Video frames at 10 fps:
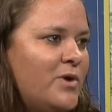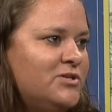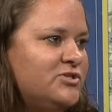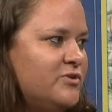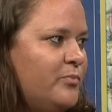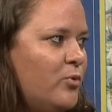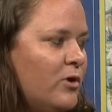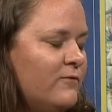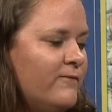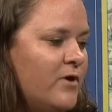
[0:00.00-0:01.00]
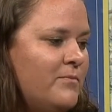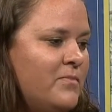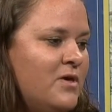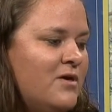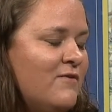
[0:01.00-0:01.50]
much support
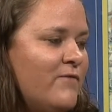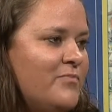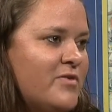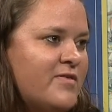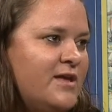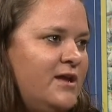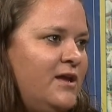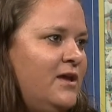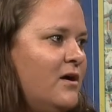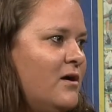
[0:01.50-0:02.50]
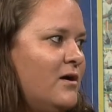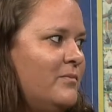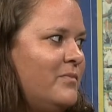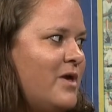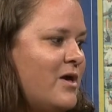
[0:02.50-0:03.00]
from the city.
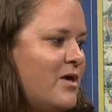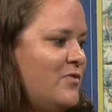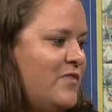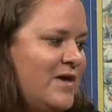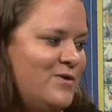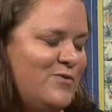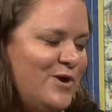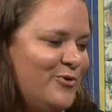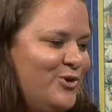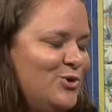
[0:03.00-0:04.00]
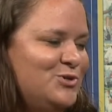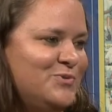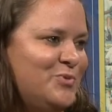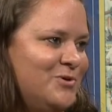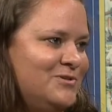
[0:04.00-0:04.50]
They're huge
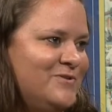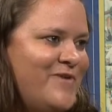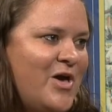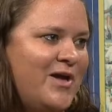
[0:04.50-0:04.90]
supporters of